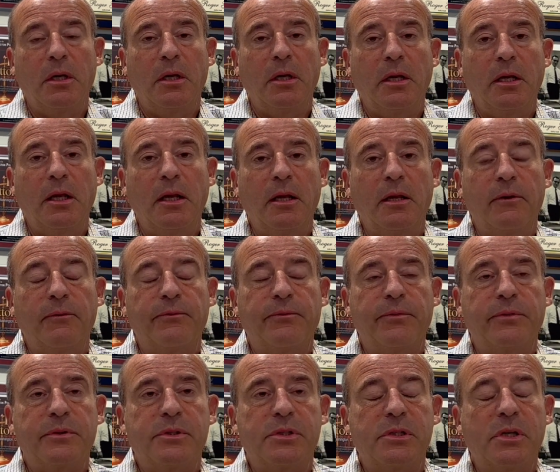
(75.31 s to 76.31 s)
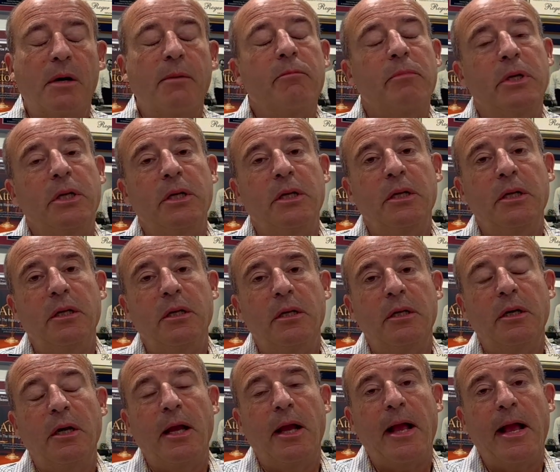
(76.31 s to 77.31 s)
If somebody
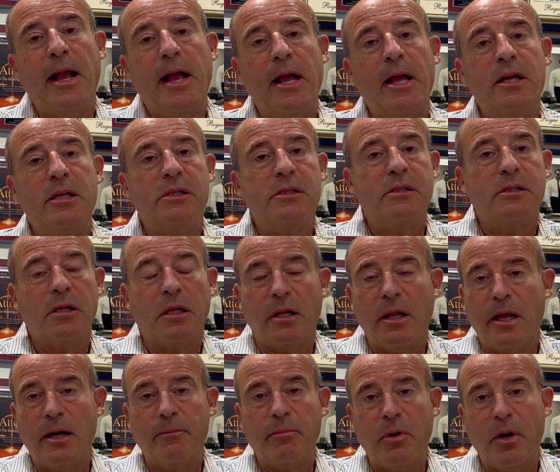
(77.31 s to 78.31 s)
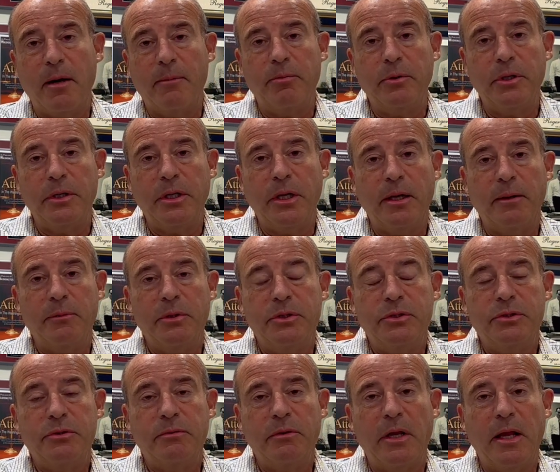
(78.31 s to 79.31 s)
has a lot of property
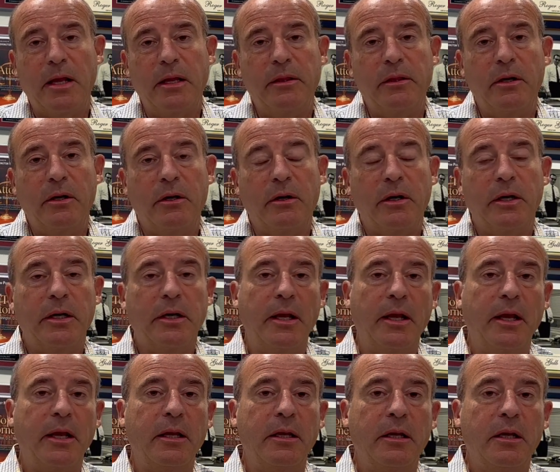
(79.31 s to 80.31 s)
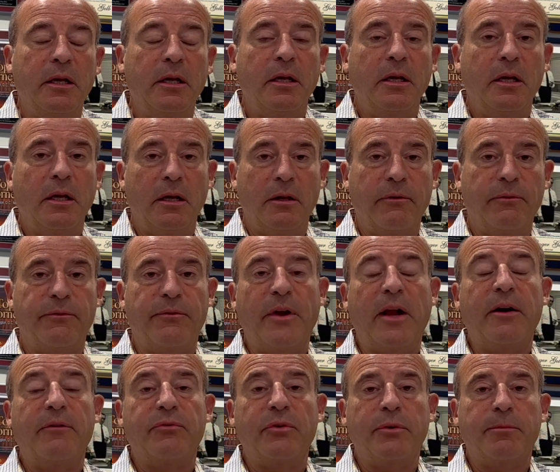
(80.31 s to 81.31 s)
damage and they're in a
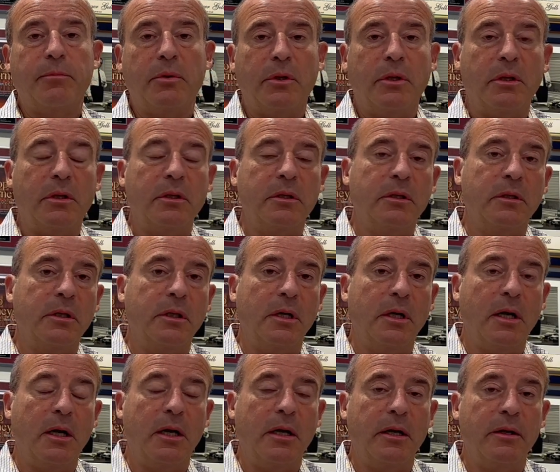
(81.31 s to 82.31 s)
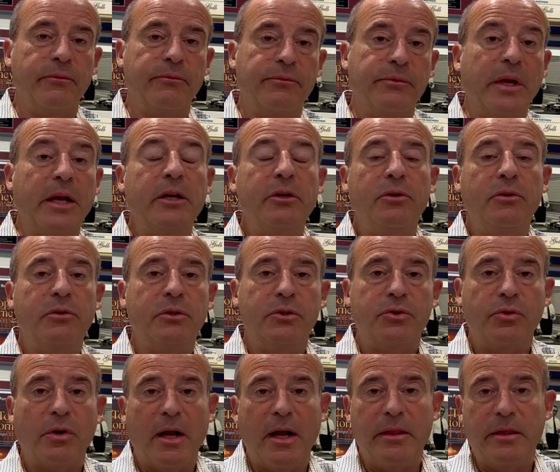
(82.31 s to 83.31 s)
favorable venue to
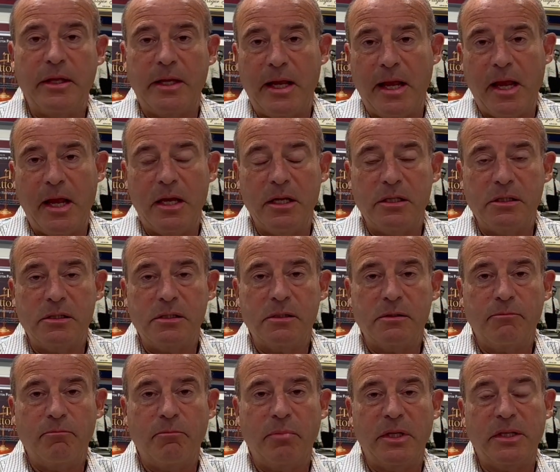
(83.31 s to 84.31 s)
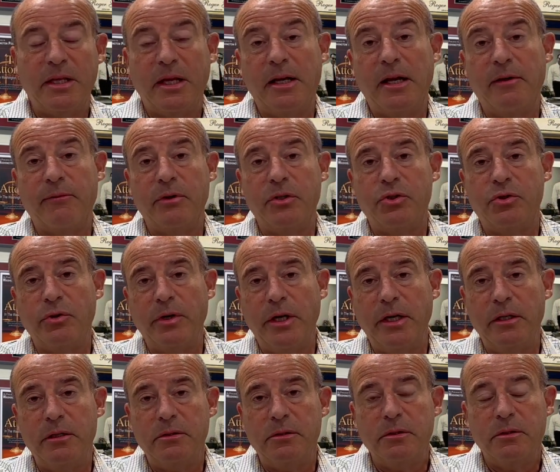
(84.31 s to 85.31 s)
try the case, but they never
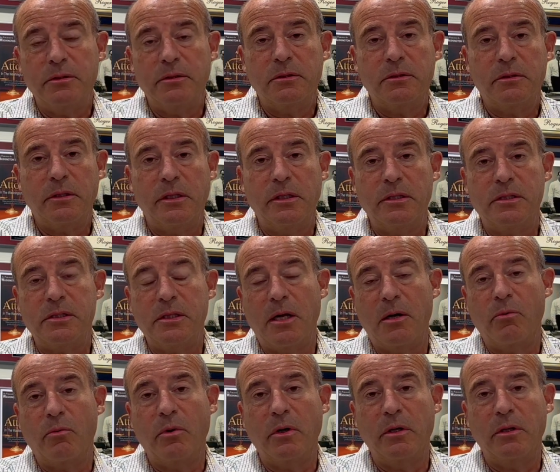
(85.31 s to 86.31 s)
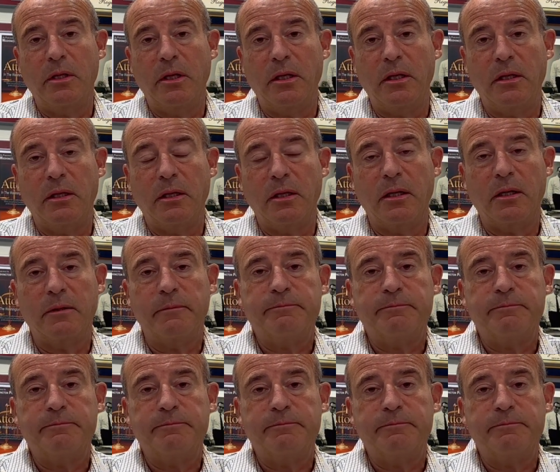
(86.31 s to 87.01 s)
treat, then it's not worth anything,